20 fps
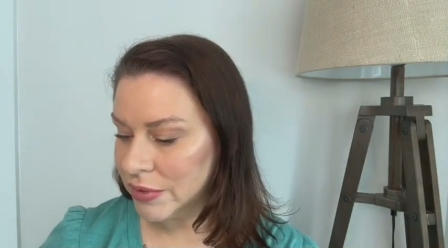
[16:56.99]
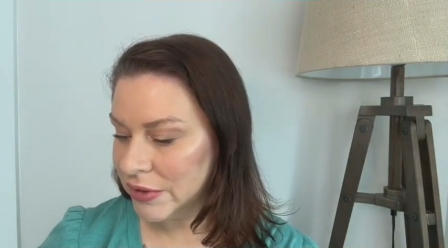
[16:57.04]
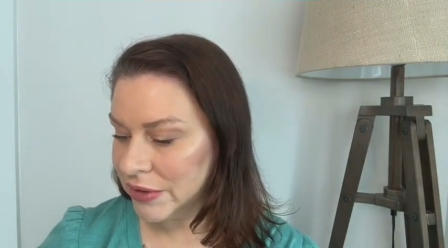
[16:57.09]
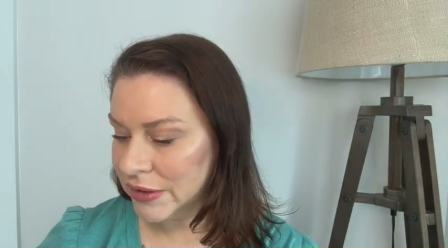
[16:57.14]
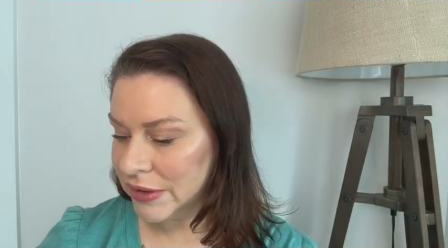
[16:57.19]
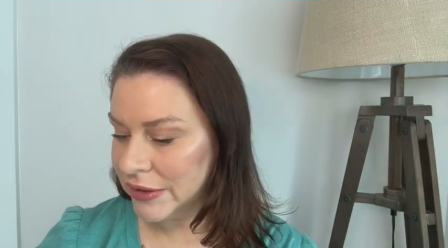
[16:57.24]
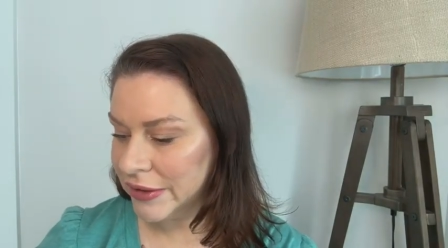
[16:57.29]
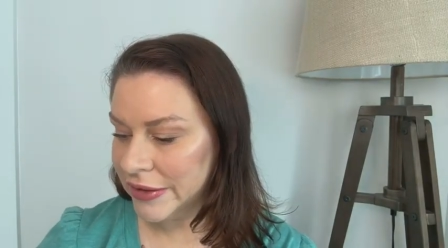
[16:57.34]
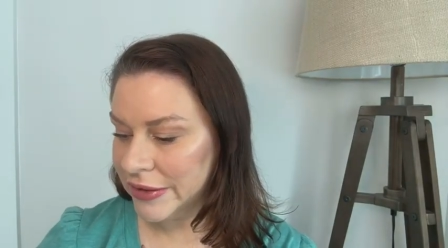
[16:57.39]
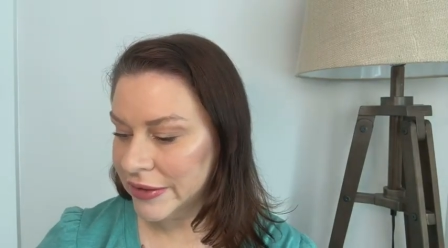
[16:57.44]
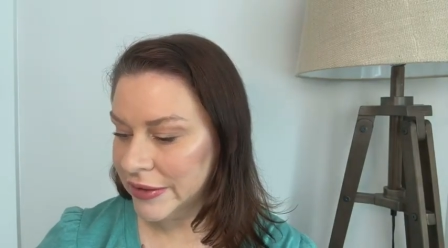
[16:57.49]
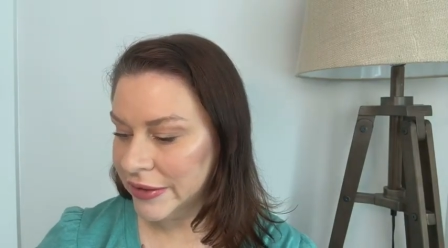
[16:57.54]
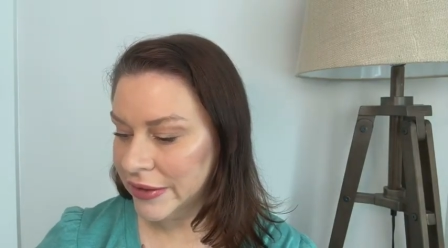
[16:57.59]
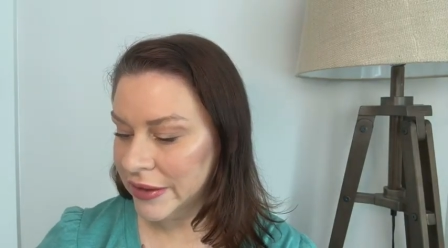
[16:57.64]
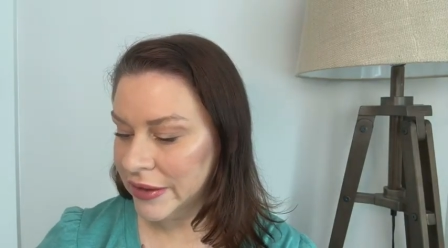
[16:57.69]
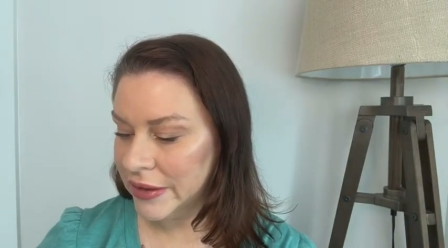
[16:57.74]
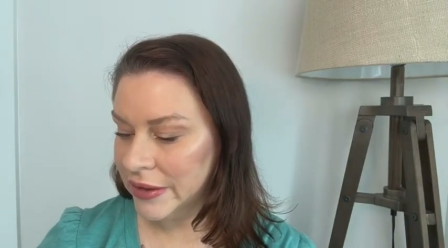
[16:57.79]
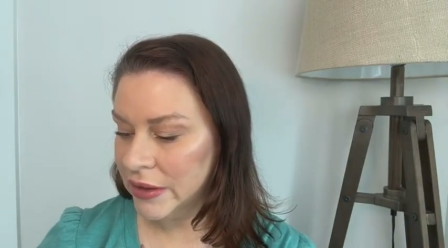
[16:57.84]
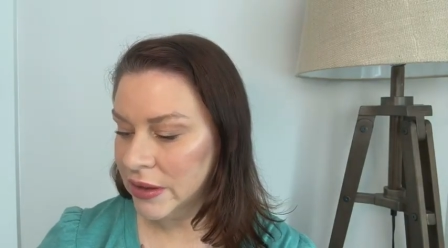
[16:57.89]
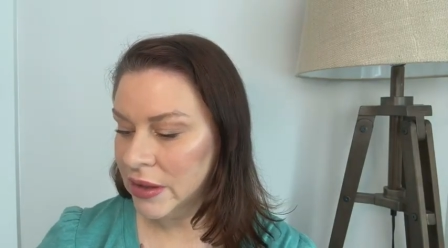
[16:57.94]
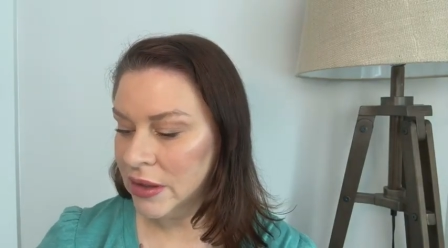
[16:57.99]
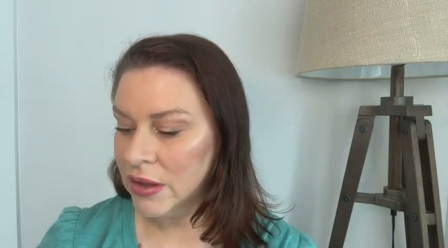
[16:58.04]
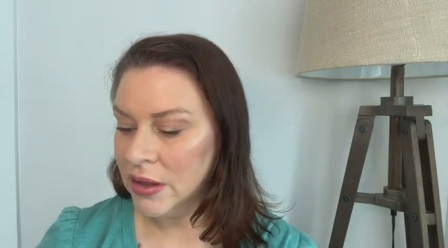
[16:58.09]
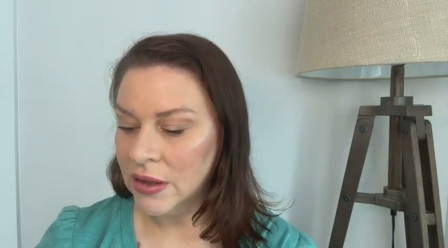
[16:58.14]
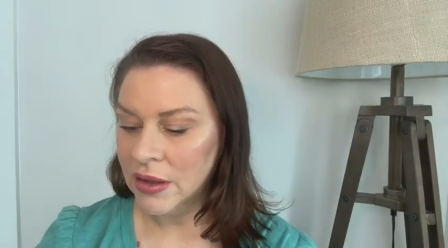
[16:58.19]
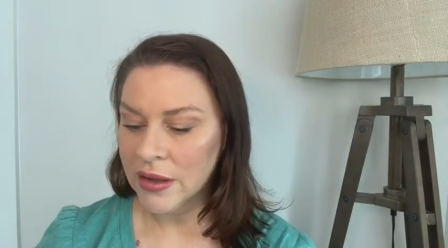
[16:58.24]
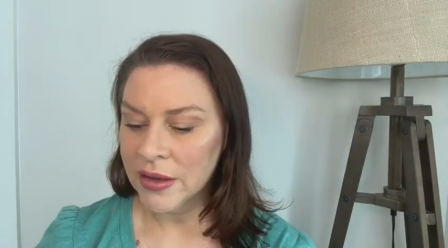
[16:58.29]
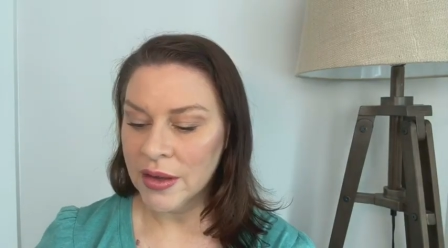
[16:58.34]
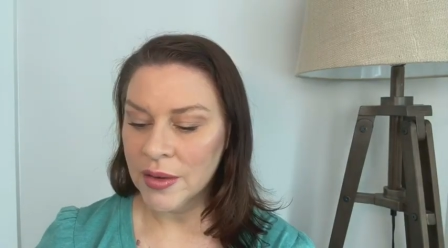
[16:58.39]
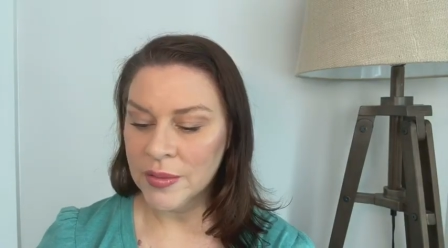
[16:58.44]
completely,
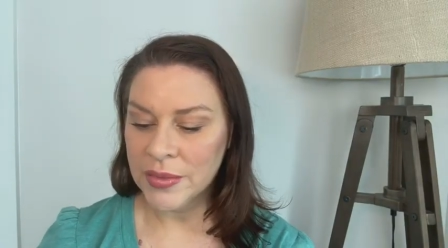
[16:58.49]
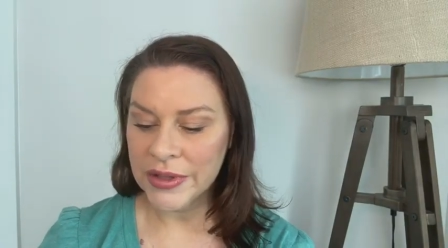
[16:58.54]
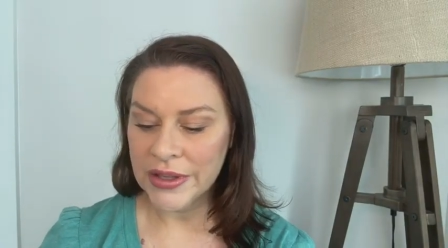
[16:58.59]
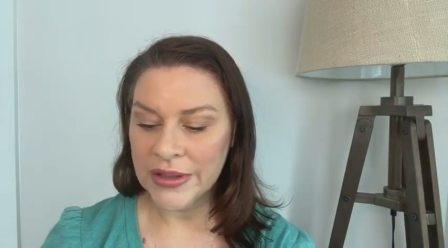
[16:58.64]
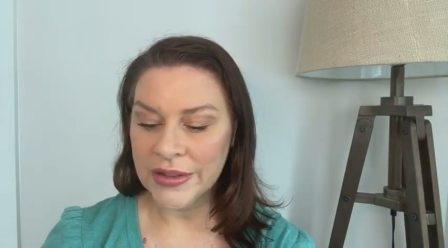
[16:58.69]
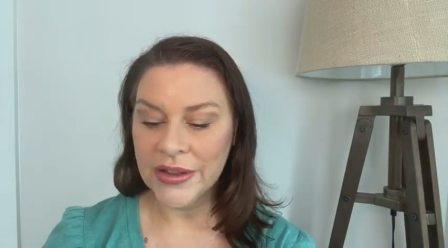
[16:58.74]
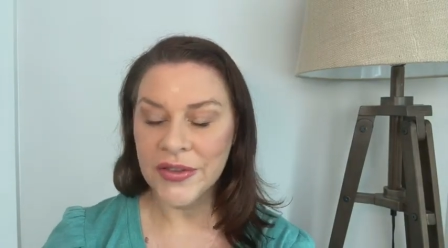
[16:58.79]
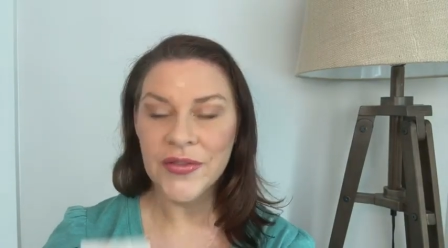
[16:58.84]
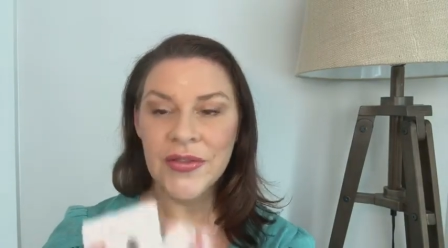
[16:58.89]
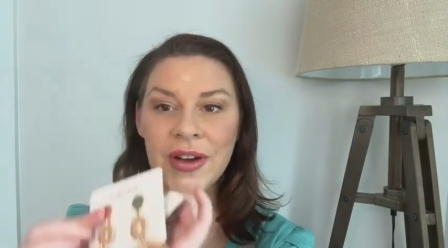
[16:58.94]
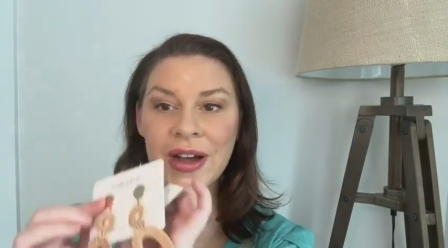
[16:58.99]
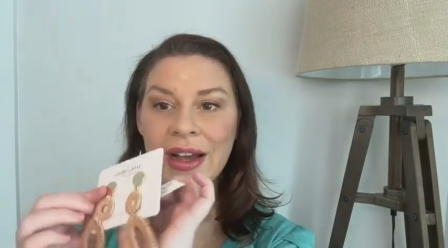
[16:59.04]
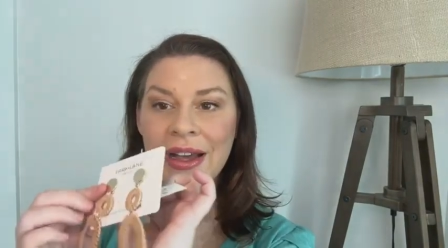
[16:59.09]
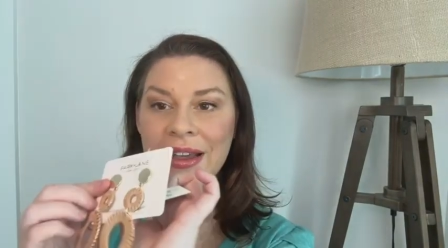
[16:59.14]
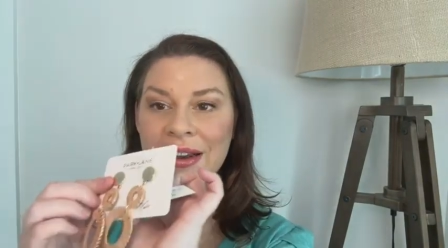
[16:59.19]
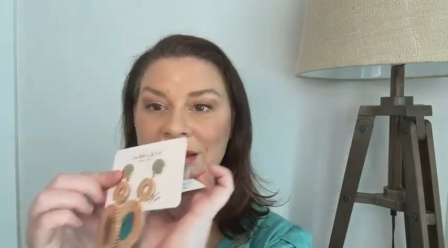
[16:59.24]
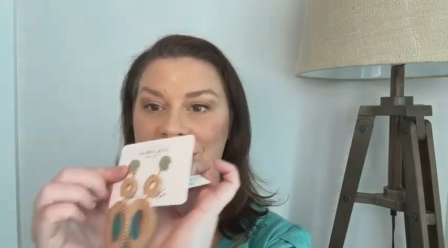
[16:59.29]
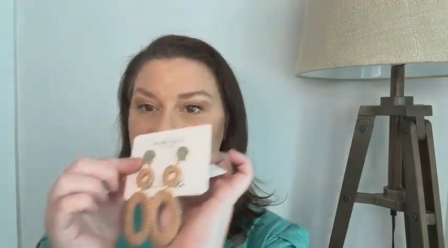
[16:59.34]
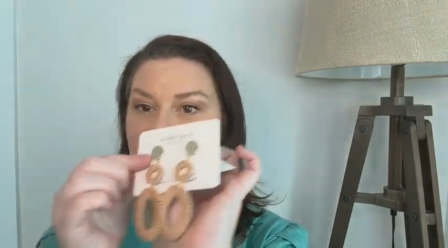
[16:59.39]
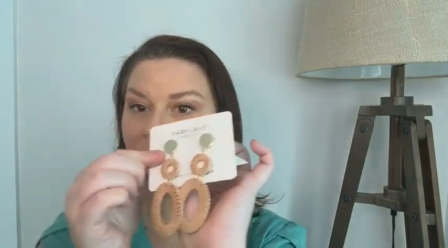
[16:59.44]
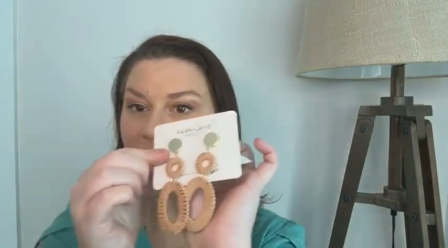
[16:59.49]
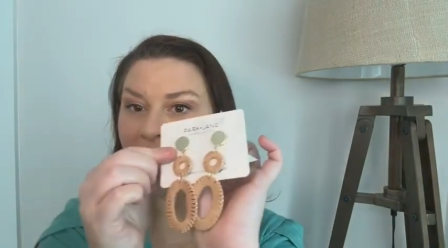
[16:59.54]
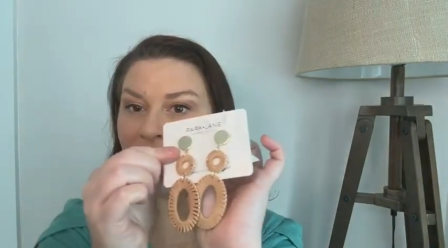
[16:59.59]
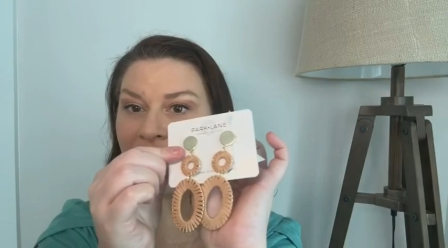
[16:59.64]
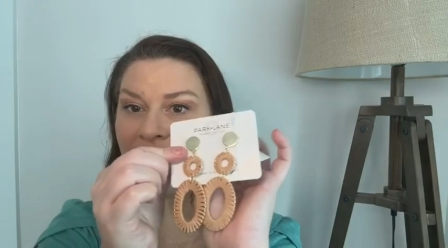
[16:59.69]
completely fine.